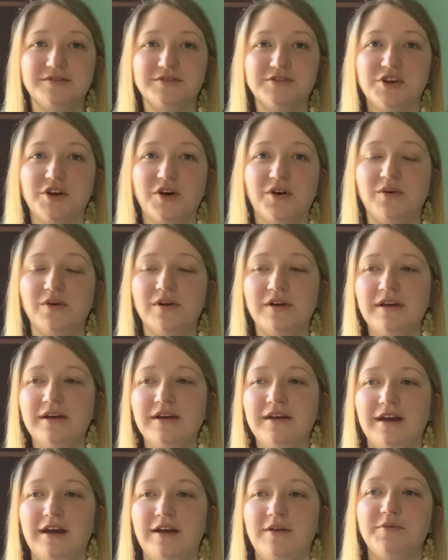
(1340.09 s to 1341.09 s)
So
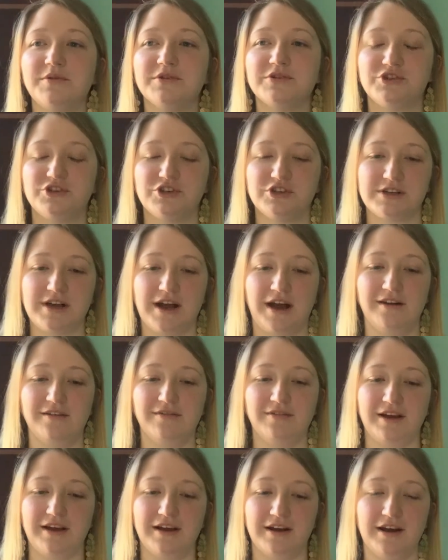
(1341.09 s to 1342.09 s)
it was just kind of
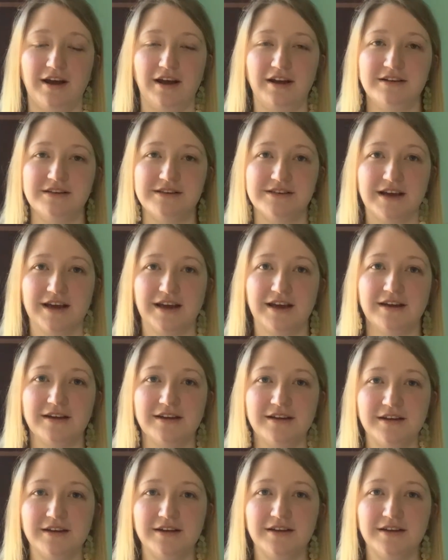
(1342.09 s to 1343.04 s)
like a night and day